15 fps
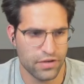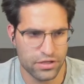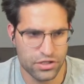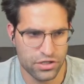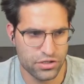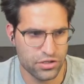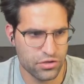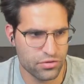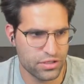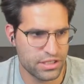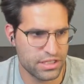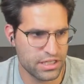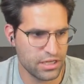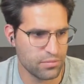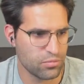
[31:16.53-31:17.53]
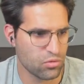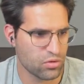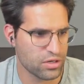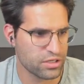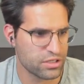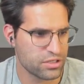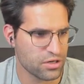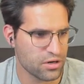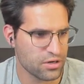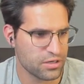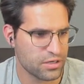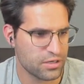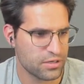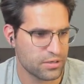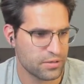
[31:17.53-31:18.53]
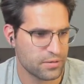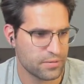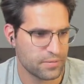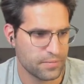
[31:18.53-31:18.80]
If I just use Seaborn dark,